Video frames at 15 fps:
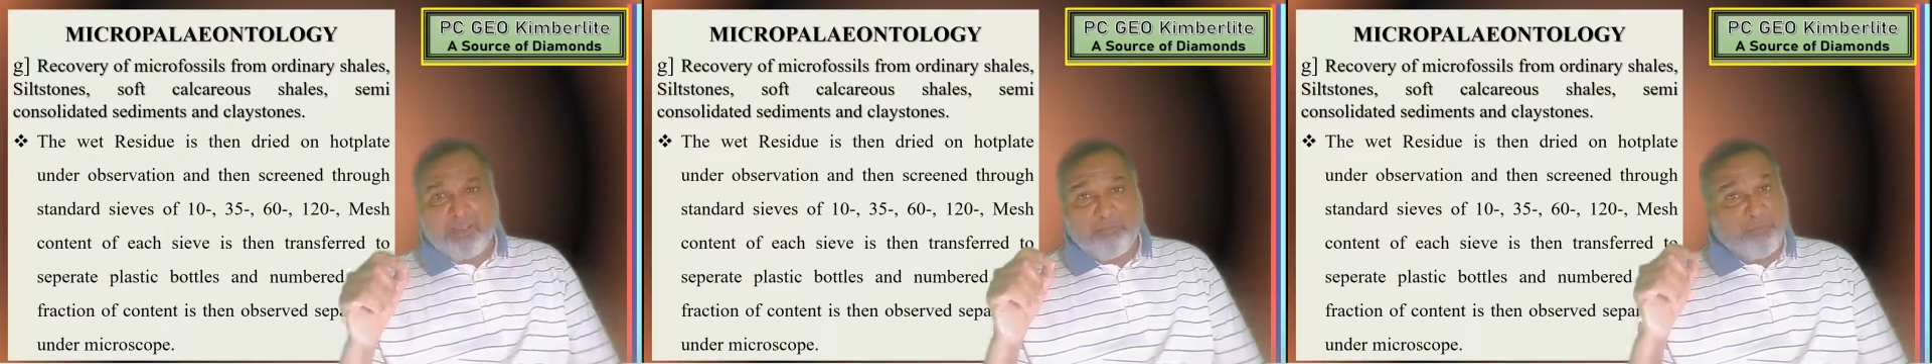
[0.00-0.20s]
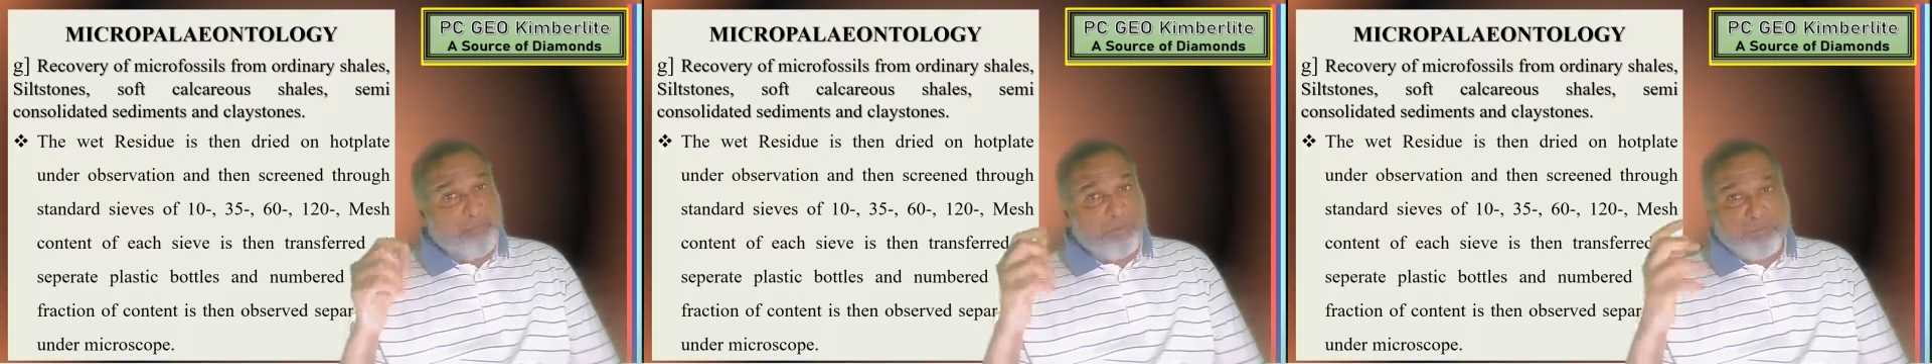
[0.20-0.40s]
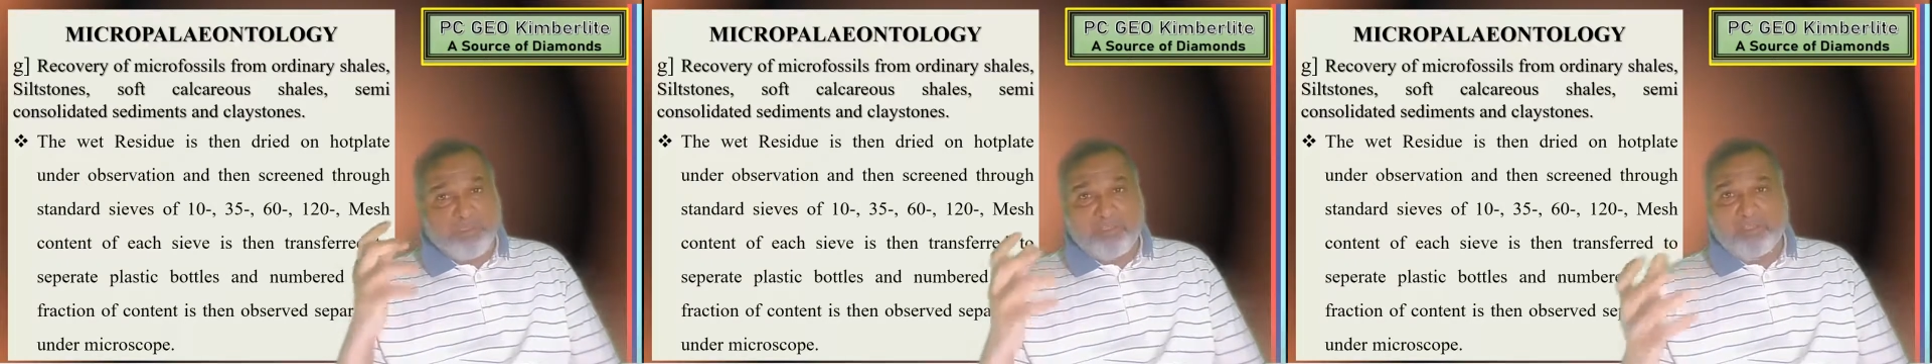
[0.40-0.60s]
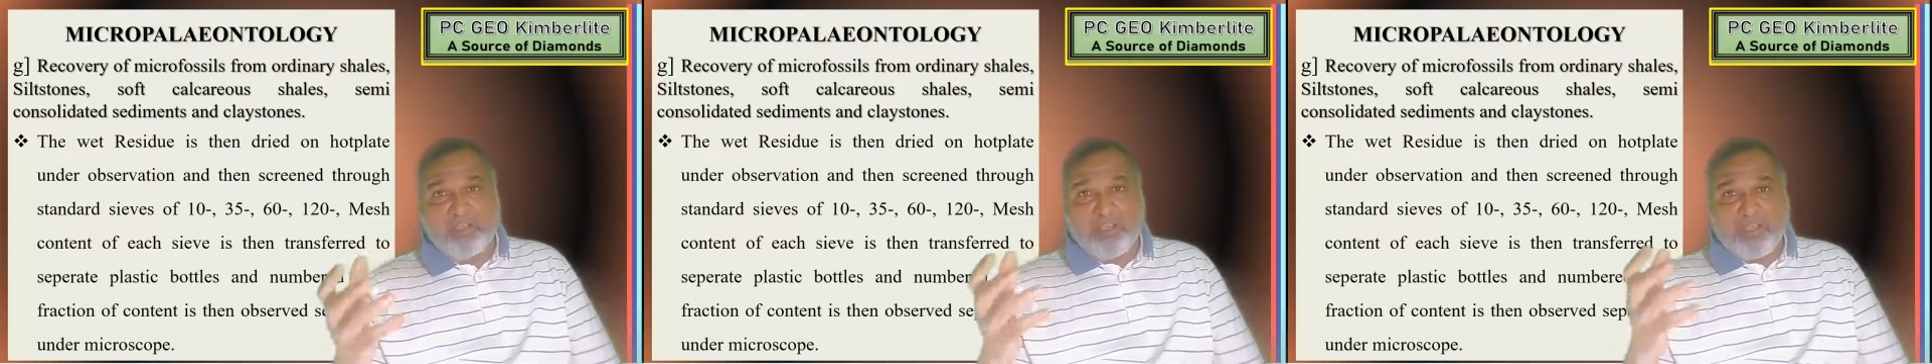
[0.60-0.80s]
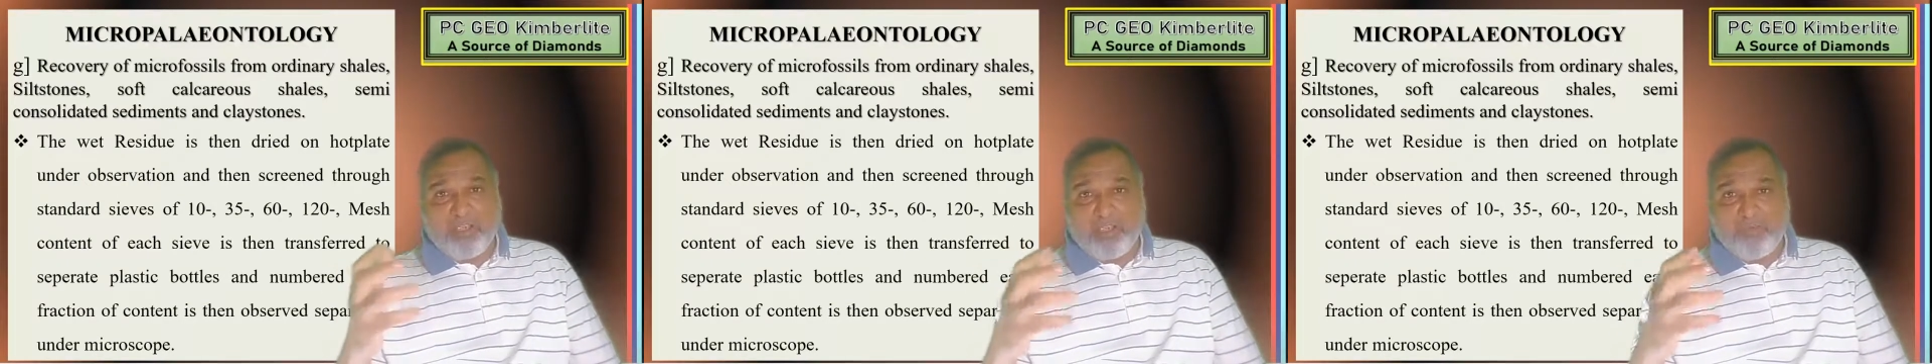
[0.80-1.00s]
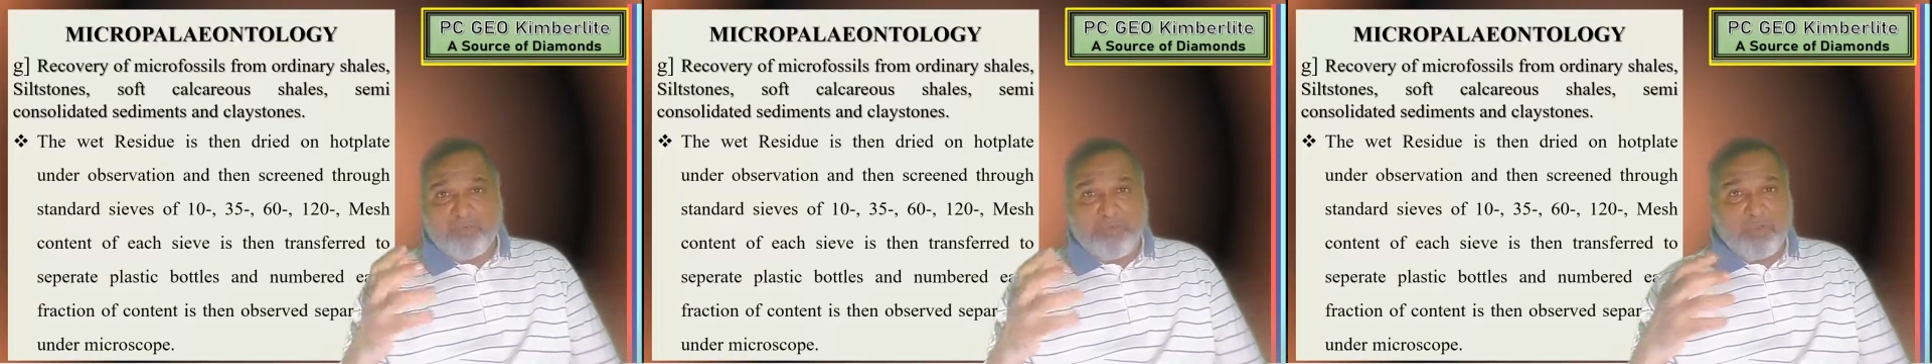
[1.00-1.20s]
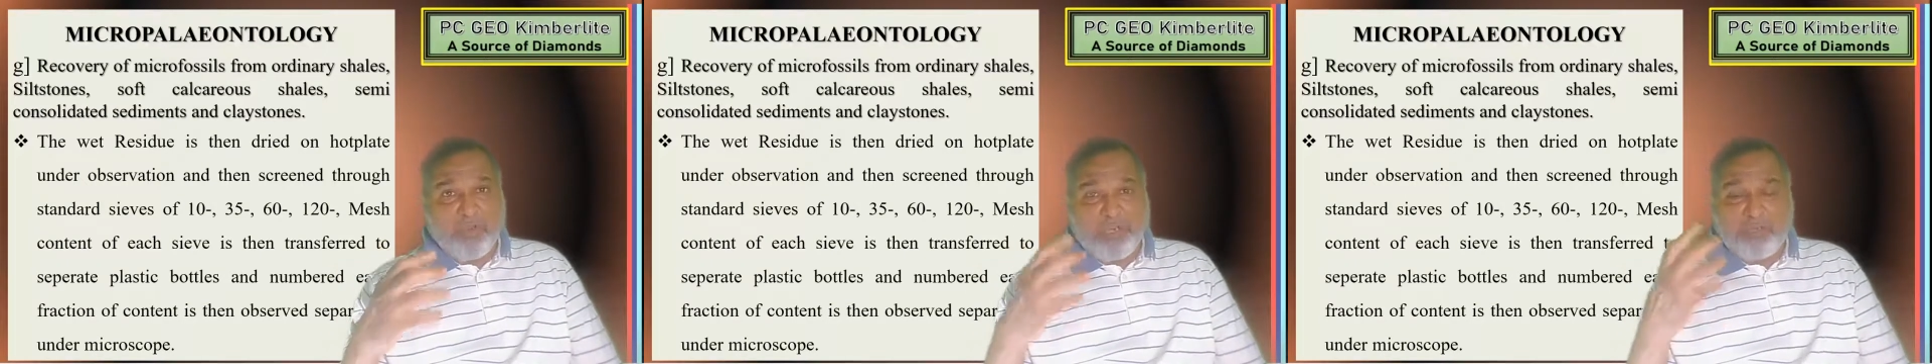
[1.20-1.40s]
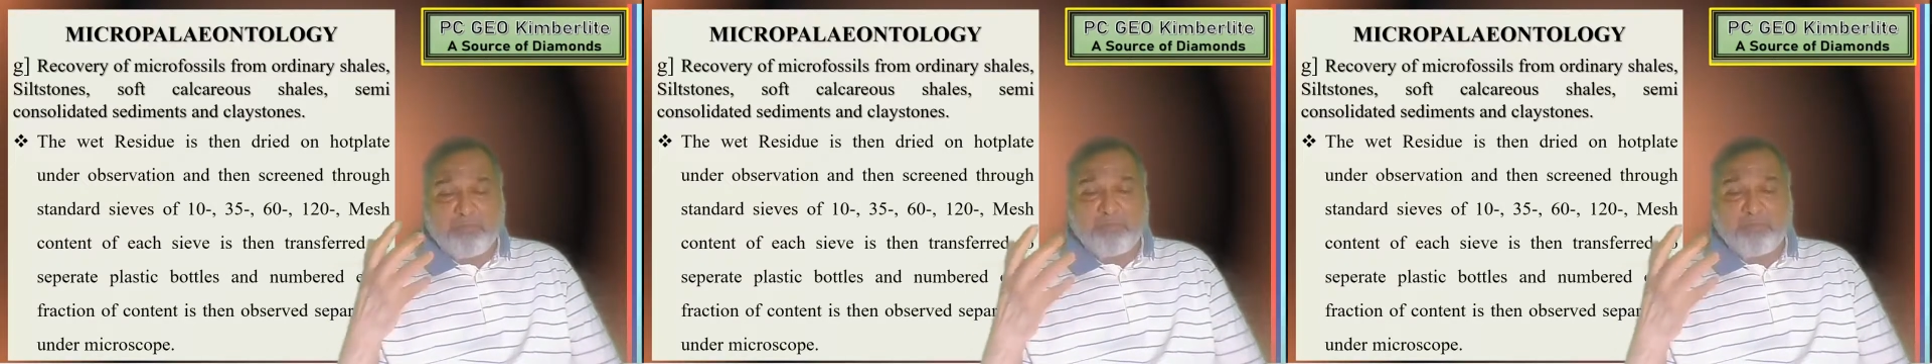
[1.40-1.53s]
because if you heat